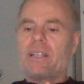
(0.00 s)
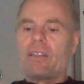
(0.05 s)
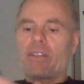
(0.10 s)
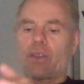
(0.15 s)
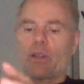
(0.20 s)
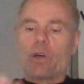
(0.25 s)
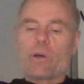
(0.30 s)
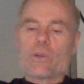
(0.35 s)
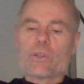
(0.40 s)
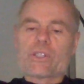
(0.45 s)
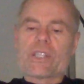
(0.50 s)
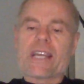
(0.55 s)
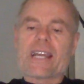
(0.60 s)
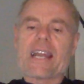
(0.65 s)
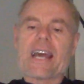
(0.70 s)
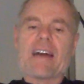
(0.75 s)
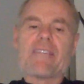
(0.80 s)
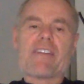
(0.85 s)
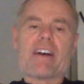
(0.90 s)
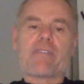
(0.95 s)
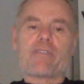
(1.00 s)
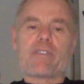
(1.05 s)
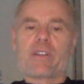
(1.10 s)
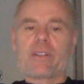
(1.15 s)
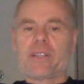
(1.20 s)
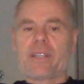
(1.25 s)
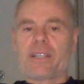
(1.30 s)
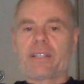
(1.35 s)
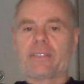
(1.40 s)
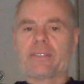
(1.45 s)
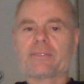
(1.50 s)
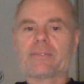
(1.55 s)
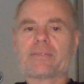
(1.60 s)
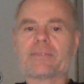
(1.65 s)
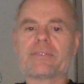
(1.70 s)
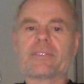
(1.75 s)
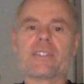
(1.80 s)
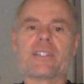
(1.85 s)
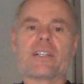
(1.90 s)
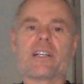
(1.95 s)
those that have everything
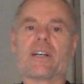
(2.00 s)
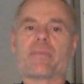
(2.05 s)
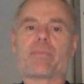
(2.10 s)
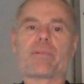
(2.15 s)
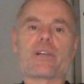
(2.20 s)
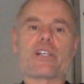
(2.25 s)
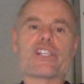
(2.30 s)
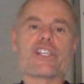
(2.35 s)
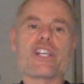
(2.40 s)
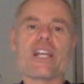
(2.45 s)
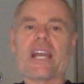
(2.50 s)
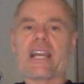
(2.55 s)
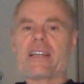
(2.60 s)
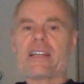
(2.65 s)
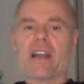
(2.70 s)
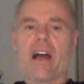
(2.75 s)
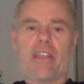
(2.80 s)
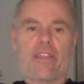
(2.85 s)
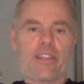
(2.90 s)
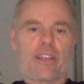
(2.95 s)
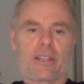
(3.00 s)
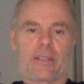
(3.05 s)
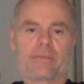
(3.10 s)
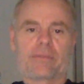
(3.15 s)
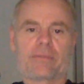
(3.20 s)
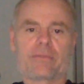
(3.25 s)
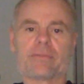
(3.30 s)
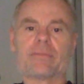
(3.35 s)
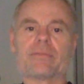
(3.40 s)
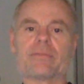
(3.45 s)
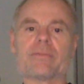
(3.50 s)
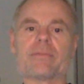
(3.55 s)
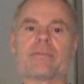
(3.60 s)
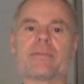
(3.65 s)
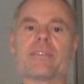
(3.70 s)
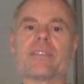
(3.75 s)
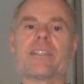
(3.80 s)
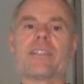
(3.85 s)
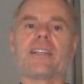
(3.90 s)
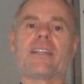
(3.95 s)
appreciate nothing.
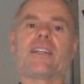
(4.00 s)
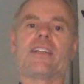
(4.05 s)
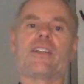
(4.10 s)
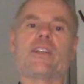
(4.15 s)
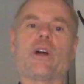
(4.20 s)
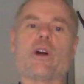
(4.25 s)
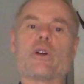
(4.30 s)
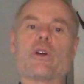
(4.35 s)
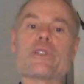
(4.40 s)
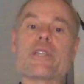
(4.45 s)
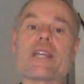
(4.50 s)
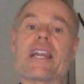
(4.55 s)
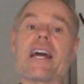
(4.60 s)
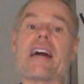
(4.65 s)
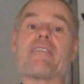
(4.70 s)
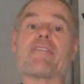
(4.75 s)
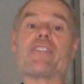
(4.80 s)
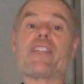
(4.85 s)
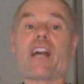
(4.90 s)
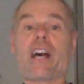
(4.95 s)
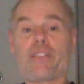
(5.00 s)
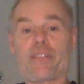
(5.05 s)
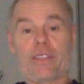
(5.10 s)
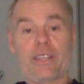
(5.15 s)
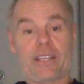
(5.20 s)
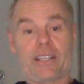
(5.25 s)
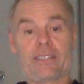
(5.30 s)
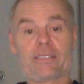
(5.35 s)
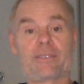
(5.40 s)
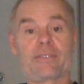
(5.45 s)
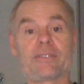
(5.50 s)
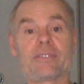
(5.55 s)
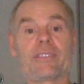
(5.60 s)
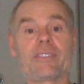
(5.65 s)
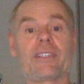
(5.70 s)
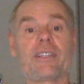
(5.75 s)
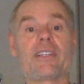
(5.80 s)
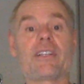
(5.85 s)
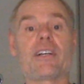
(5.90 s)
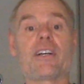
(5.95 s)
Those that have nothing
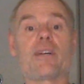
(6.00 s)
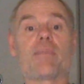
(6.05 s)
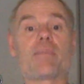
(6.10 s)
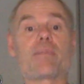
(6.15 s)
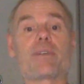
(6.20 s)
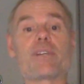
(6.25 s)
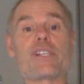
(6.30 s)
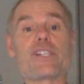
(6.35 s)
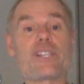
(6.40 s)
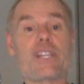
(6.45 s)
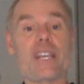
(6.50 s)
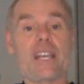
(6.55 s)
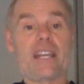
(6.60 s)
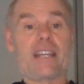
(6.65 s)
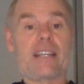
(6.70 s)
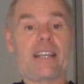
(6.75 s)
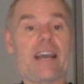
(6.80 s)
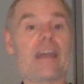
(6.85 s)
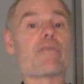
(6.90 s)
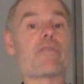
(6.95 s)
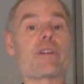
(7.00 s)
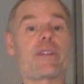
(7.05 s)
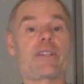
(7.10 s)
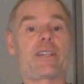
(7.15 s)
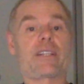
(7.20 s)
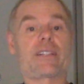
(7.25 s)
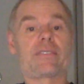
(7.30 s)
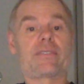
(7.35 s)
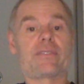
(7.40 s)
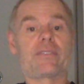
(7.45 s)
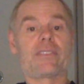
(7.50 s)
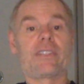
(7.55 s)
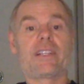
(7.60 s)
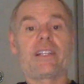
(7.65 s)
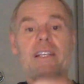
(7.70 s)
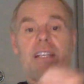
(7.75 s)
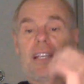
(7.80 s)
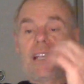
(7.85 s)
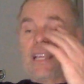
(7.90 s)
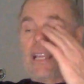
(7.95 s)
appreciate everything.
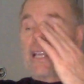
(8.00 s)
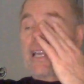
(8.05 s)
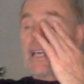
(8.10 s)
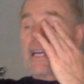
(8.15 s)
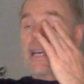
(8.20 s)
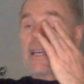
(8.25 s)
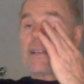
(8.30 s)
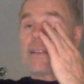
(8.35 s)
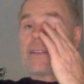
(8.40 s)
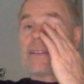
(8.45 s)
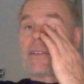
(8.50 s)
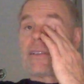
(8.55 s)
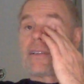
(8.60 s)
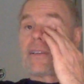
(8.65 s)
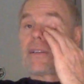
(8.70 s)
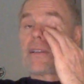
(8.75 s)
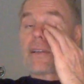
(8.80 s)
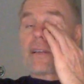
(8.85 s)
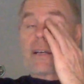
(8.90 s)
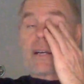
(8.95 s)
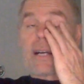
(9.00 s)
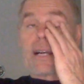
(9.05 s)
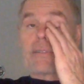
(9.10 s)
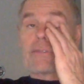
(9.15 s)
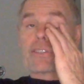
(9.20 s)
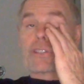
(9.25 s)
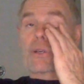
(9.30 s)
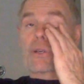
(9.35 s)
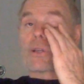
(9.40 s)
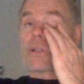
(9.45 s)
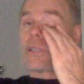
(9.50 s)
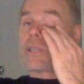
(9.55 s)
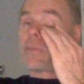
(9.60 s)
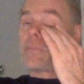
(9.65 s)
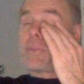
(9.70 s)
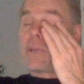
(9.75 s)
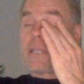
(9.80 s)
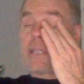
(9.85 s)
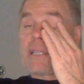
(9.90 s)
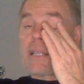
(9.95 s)
And I've certainly
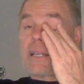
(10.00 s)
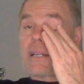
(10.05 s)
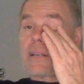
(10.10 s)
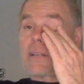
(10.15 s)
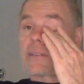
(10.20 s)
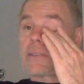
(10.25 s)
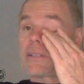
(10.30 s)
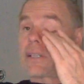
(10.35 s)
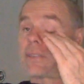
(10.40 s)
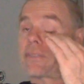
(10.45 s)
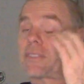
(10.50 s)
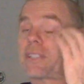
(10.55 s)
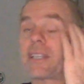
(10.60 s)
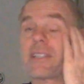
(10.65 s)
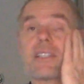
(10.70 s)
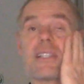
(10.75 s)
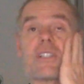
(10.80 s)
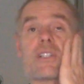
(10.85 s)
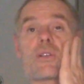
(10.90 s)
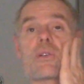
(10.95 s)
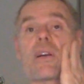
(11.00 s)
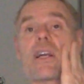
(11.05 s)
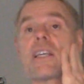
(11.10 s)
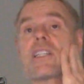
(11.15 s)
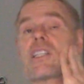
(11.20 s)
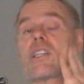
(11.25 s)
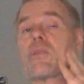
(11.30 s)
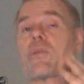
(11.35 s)
been there. I've done these crazy